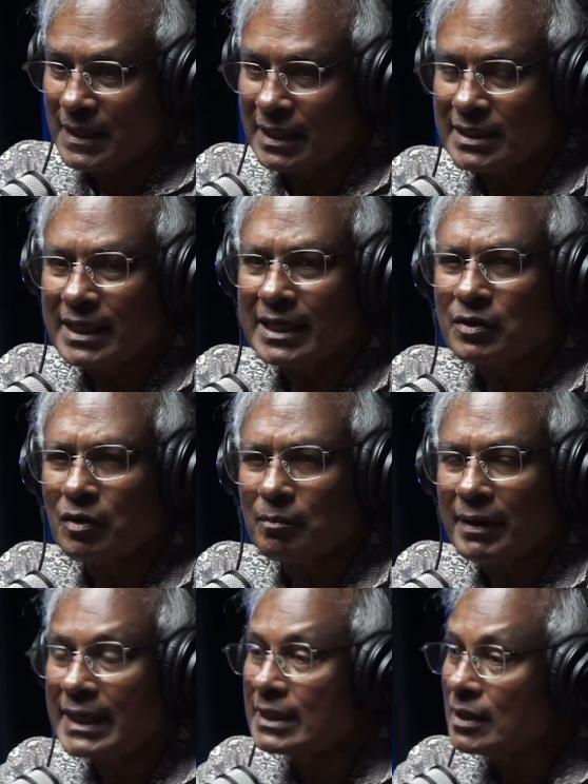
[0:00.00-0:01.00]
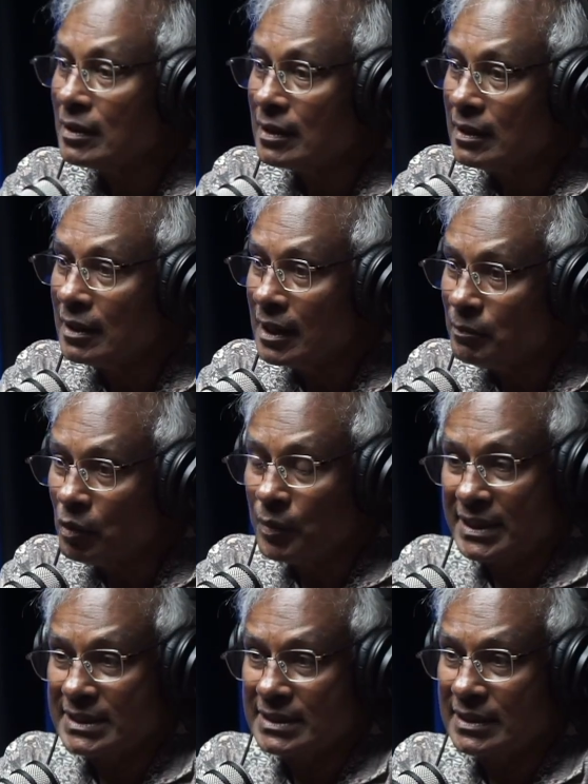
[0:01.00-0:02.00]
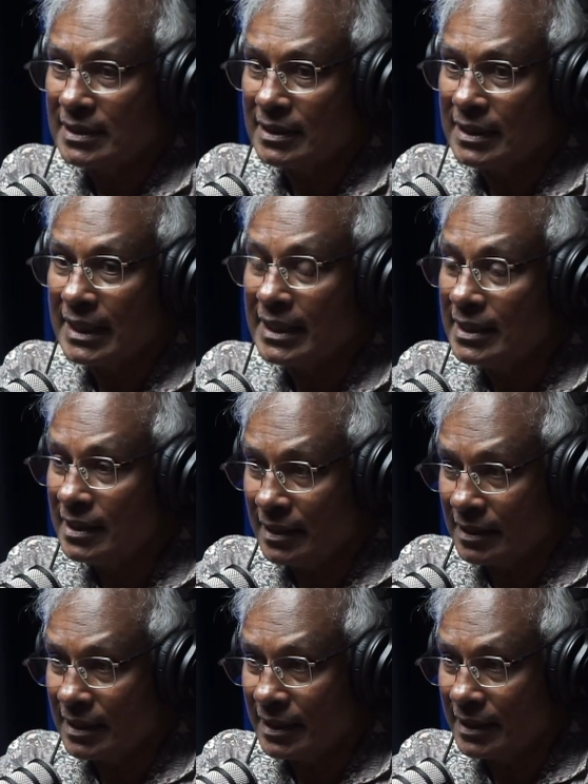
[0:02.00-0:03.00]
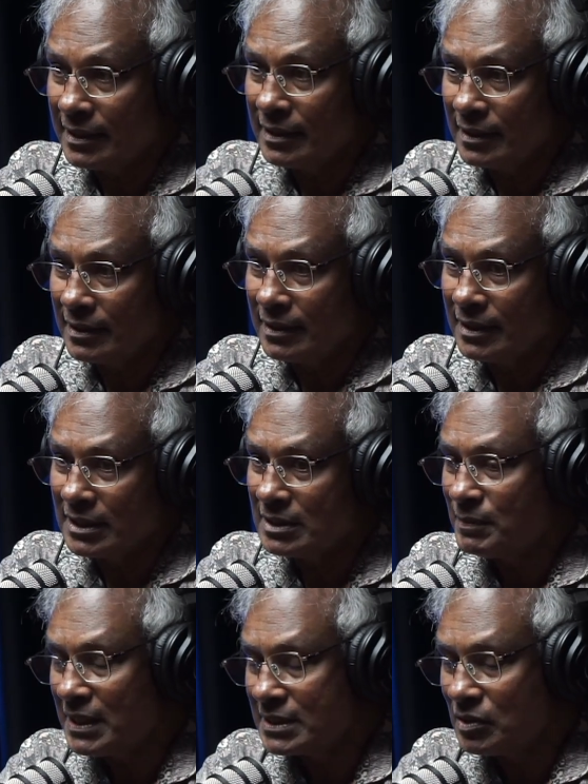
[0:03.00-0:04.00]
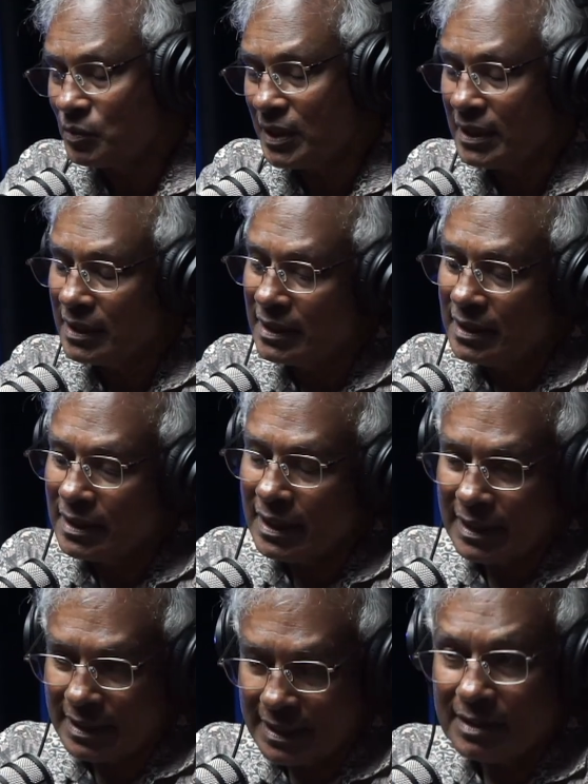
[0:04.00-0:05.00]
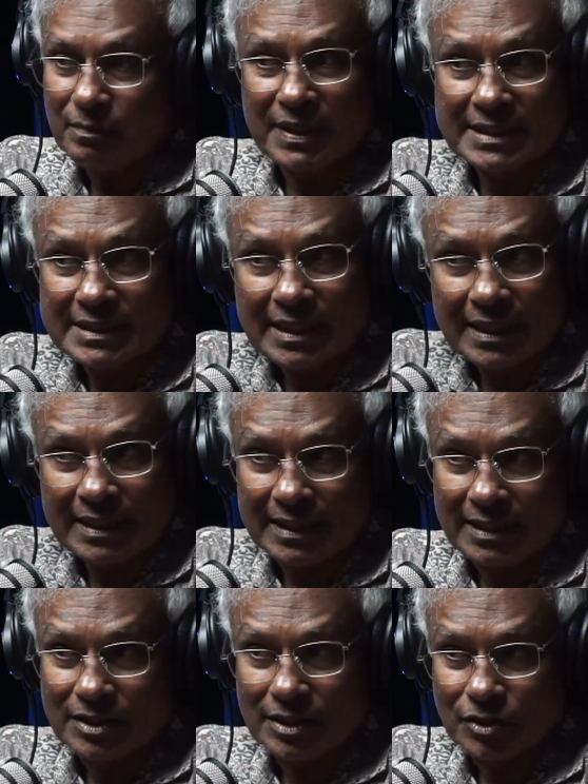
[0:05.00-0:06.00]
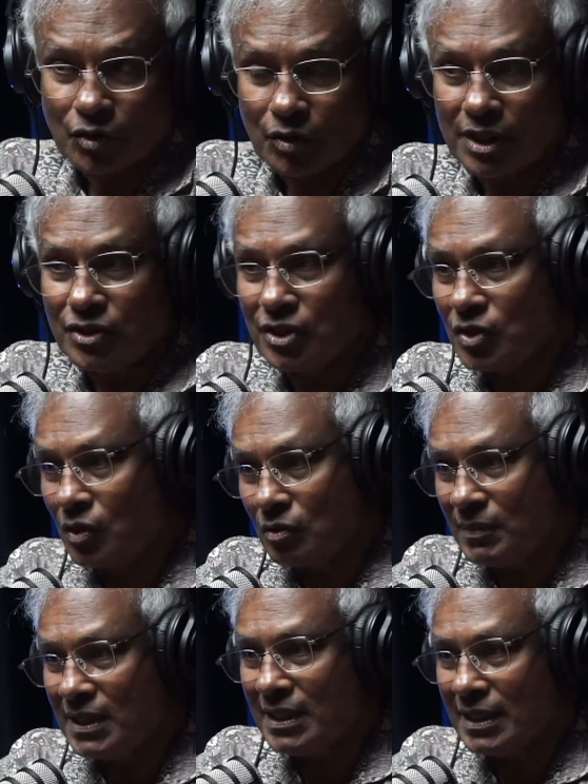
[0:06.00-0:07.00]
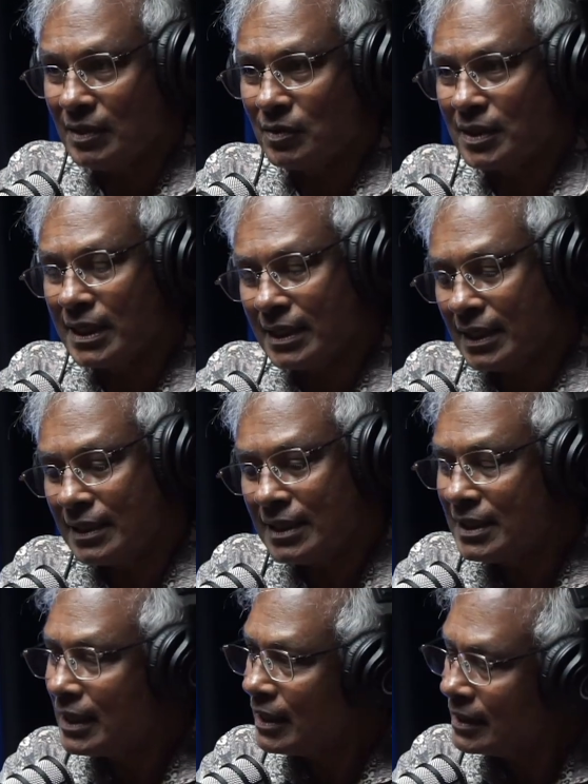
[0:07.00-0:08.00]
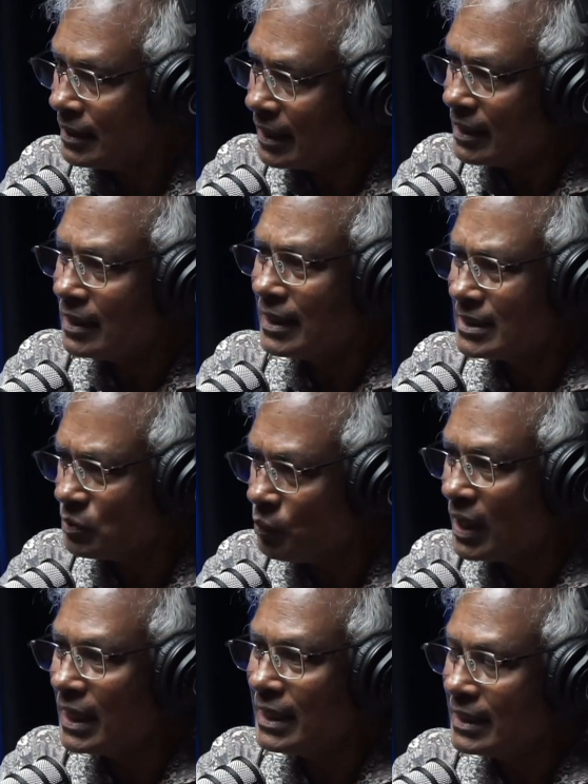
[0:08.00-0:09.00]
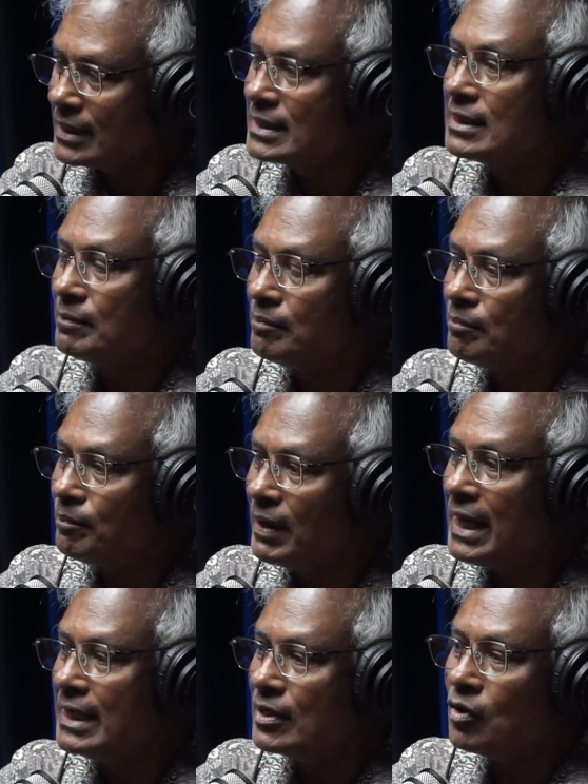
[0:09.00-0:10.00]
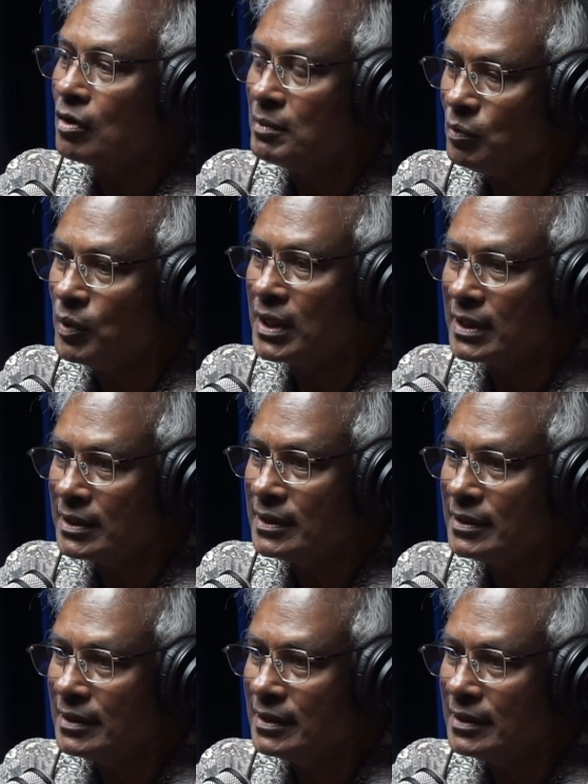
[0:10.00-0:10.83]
There's a guy called Michael Leibowitz, a Canadian guy. He just passed away. And he did a big study, shortage economy and all that. And he analyzed why doesn't the planned economy work.